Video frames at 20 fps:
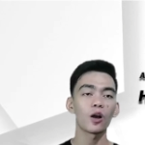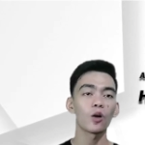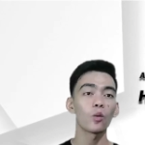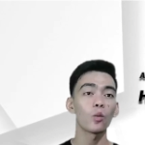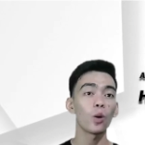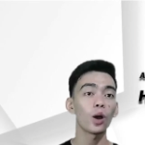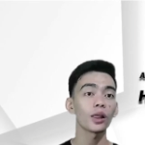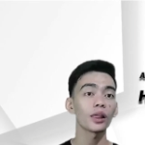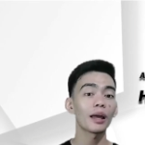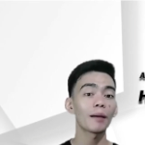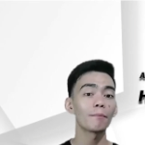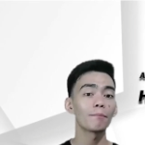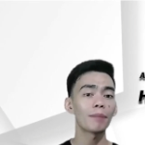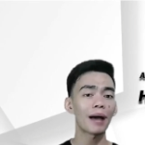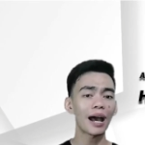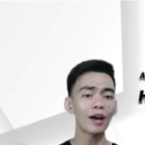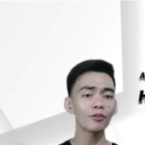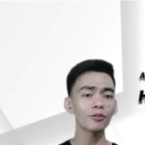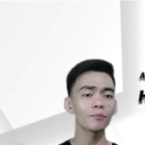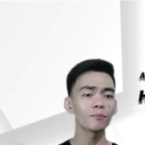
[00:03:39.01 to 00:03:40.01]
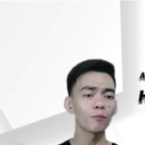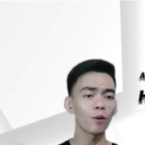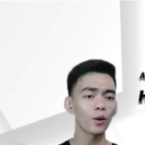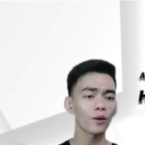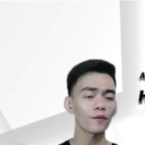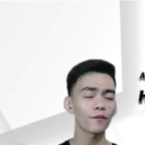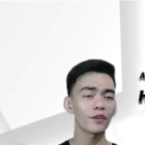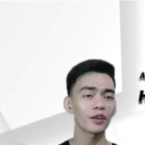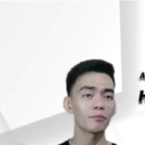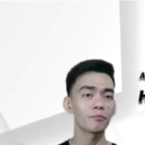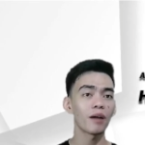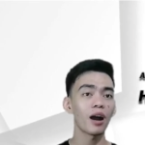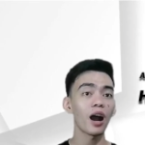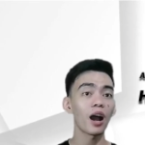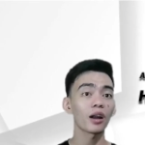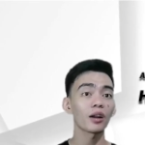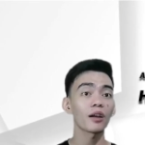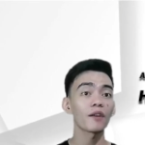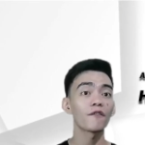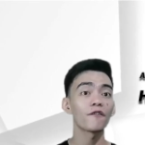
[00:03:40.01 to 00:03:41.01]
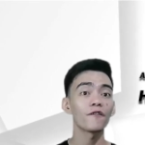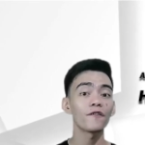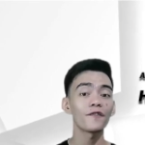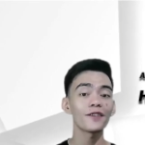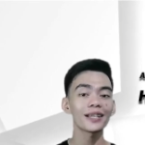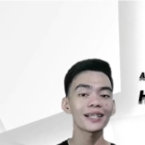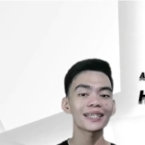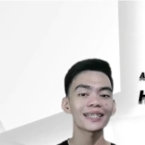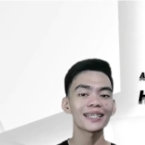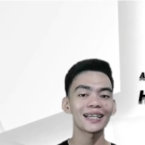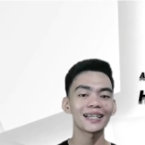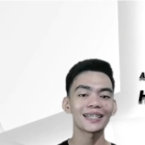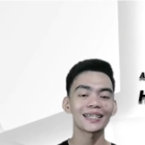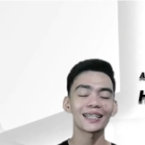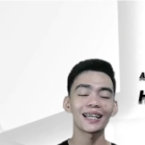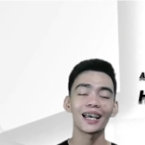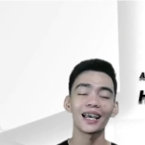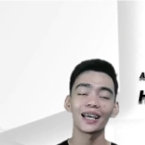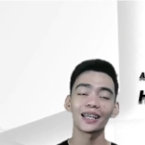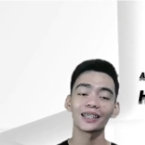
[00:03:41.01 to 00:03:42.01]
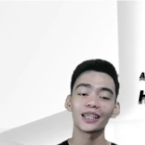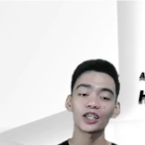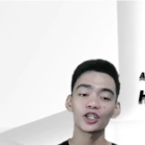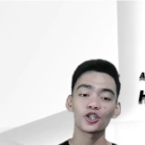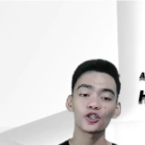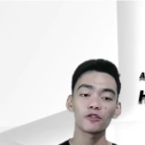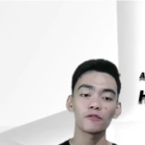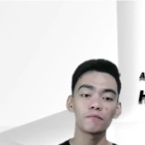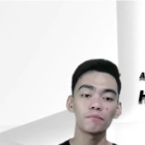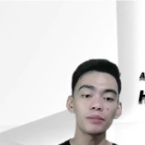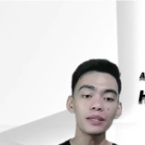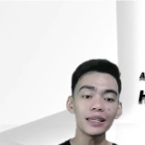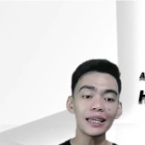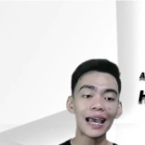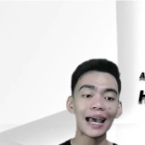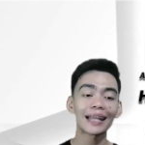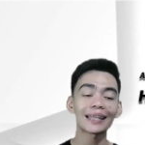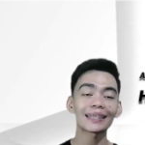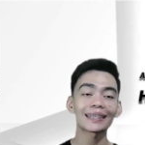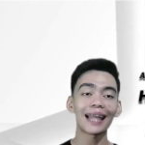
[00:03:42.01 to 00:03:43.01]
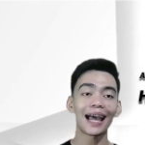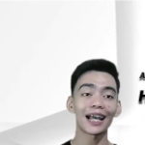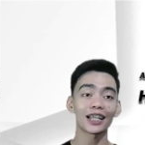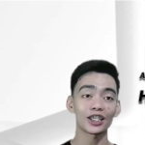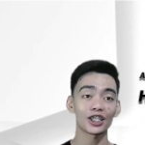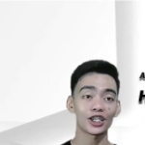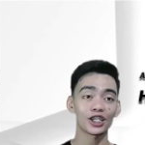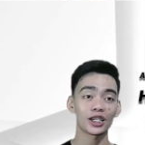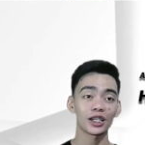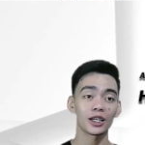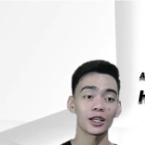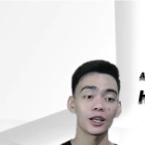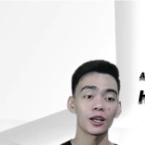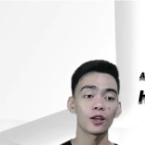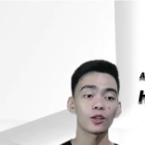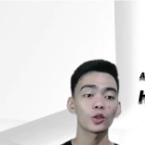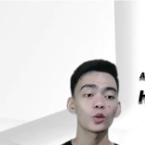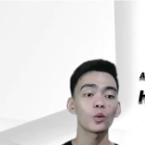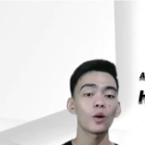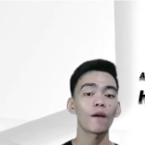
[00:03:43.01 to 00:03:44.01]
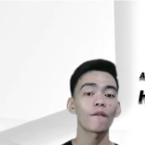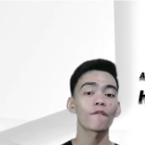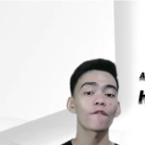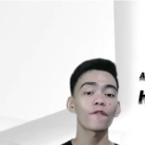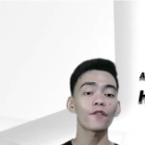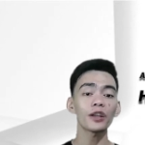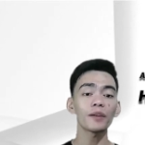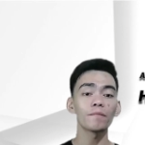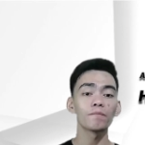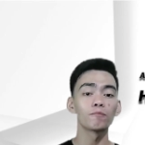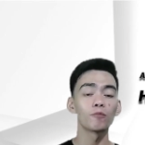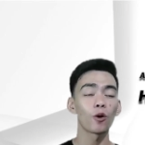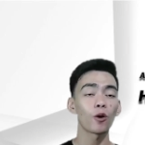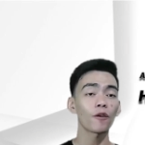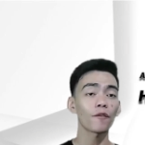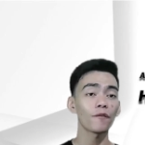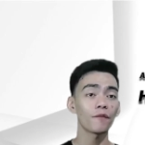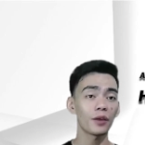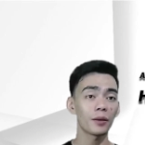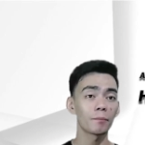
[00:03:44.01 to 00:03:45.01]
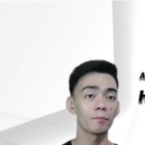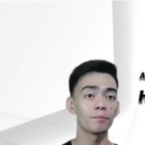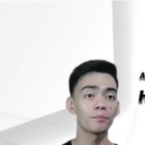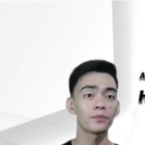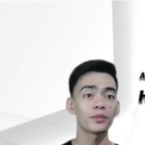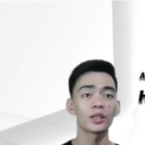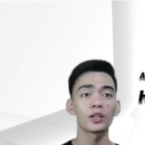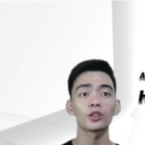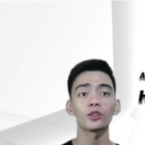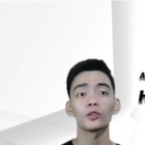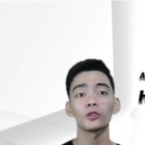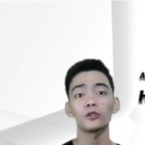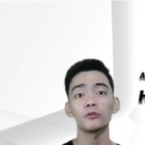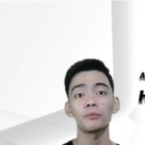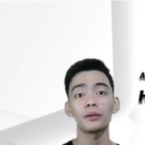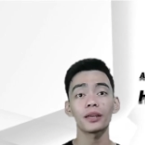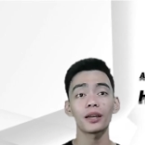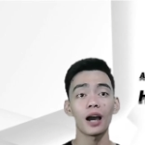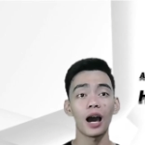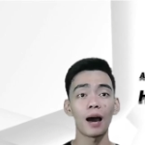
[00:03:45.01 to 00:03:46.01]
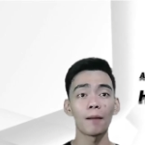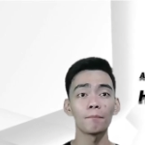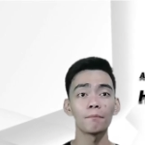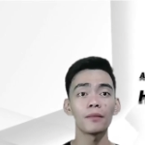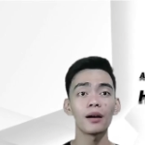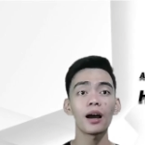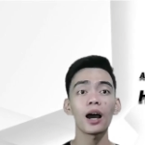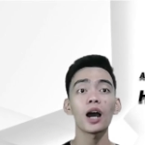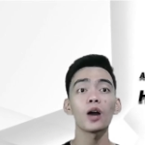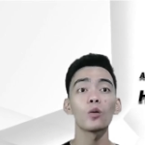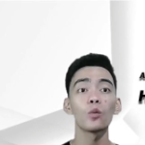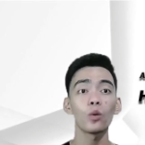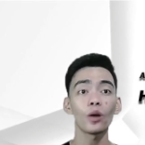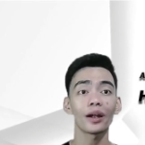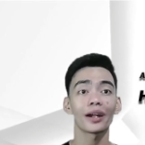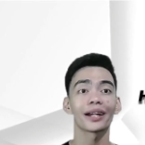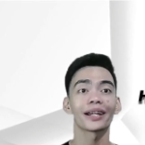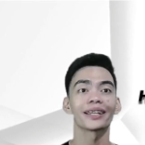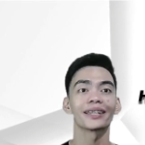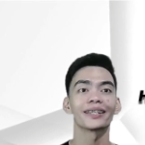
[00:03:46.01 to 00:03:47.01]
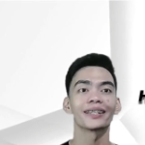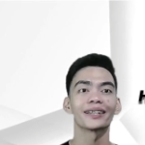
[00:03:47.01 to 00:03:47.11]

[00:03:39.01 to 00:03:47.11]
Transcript: while a bound morpheme are affixes that should be attached to a free morpheme to become a word.